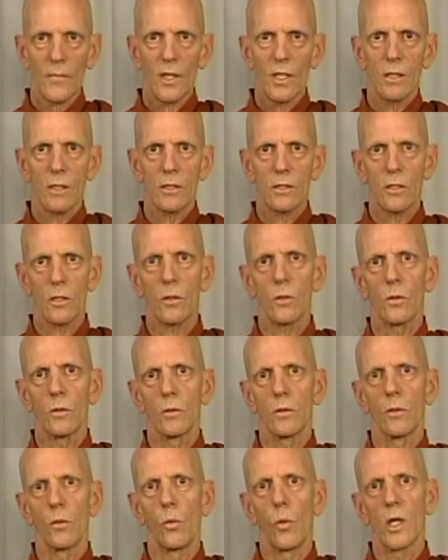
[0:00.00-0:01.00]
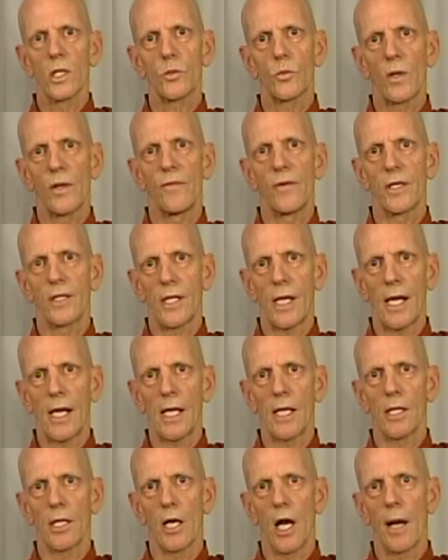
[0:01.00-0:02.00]
So once we've
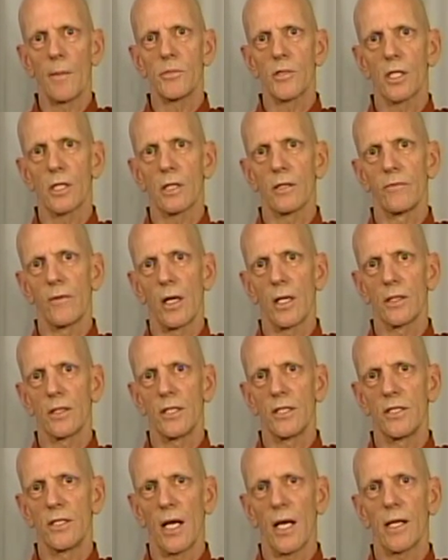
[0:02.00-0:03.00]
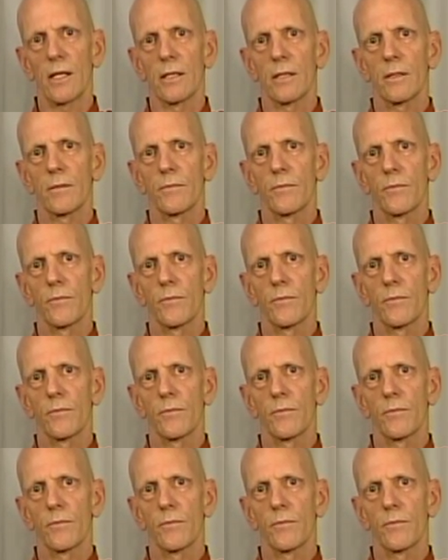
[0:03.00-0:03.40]
attained an object of our desire,